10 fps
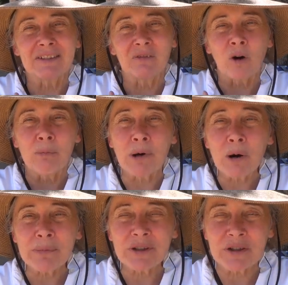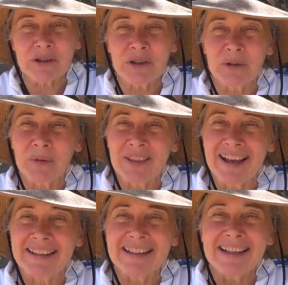for a moment or two
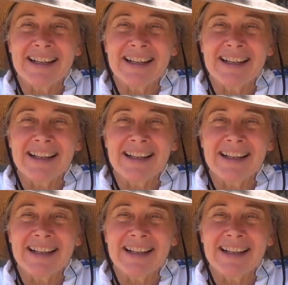that